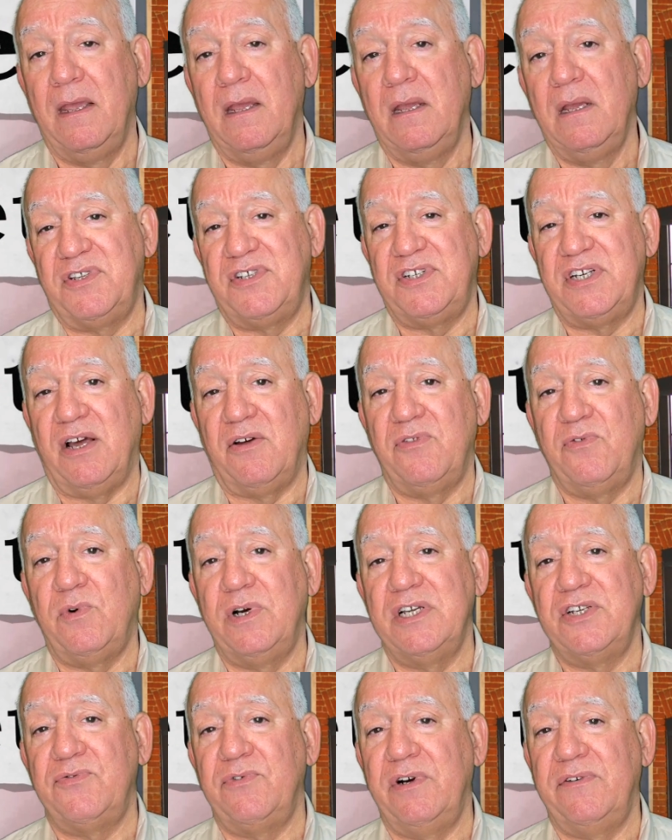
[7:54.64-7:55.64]
With
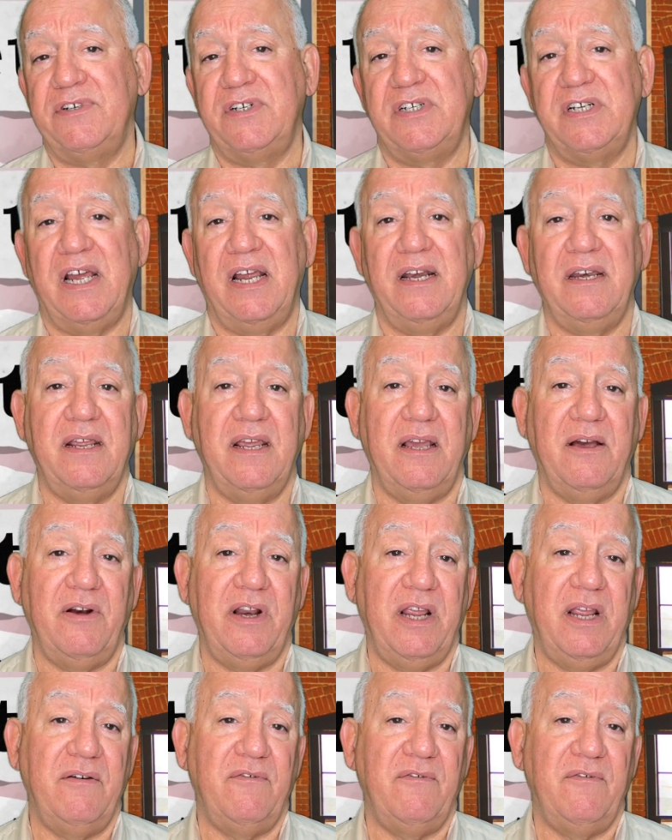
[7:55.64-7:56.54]
Southwest Riverside County.